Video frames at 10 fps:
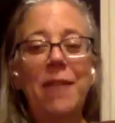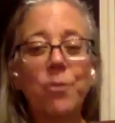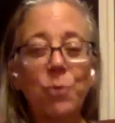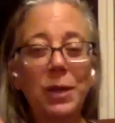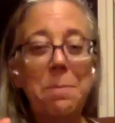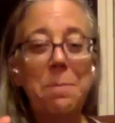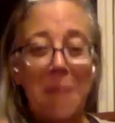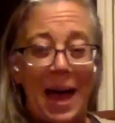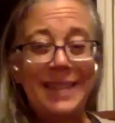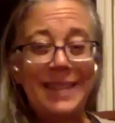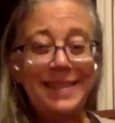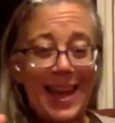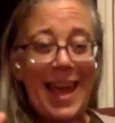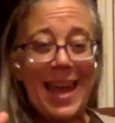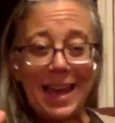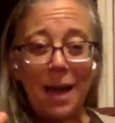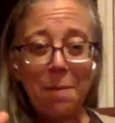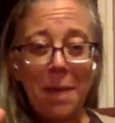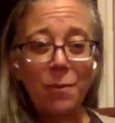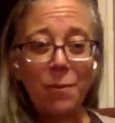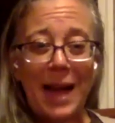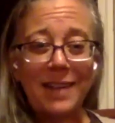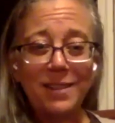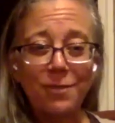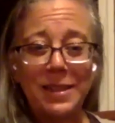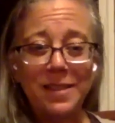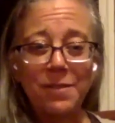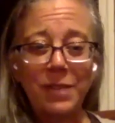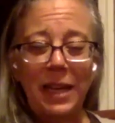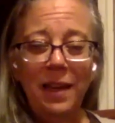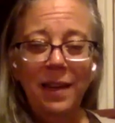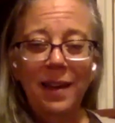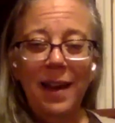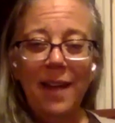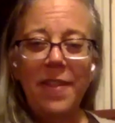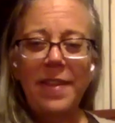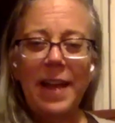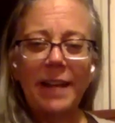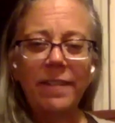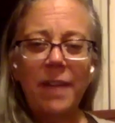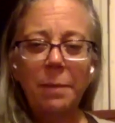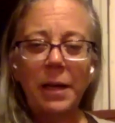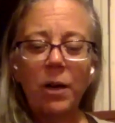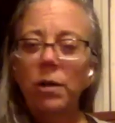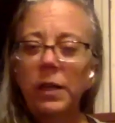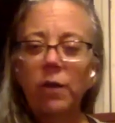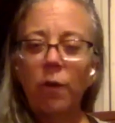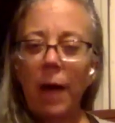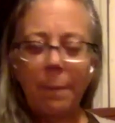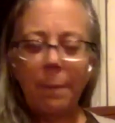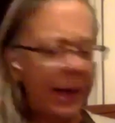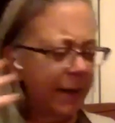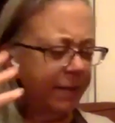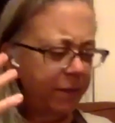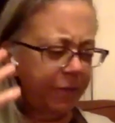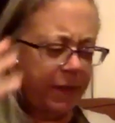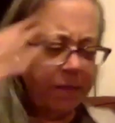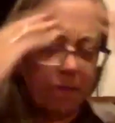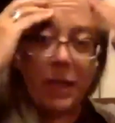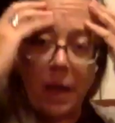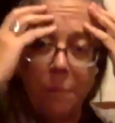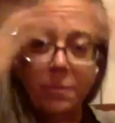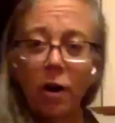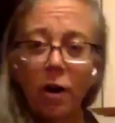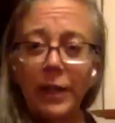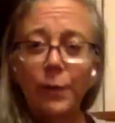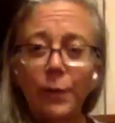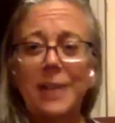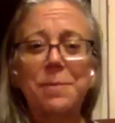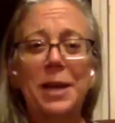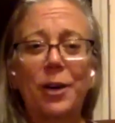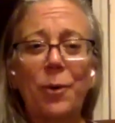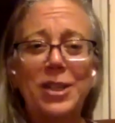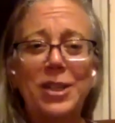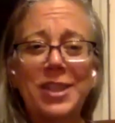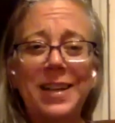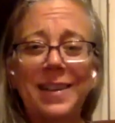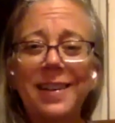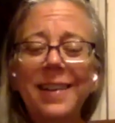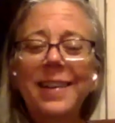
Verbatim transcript: I have a really bad day, I might react defensively. And then the next day I'm like, holy crap, I acted defensively. I'm sorry, you asked me a question.